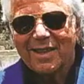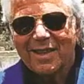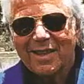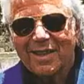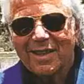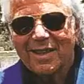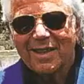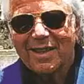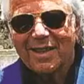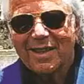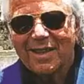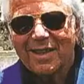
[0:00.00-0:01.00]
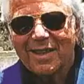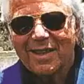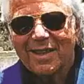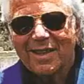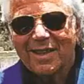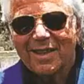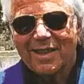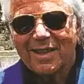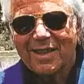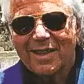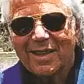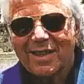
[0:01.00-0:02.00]

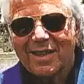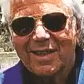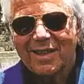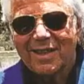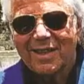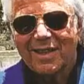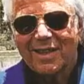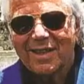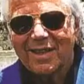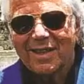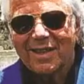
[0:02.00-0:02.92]
No one is speaking in this clip.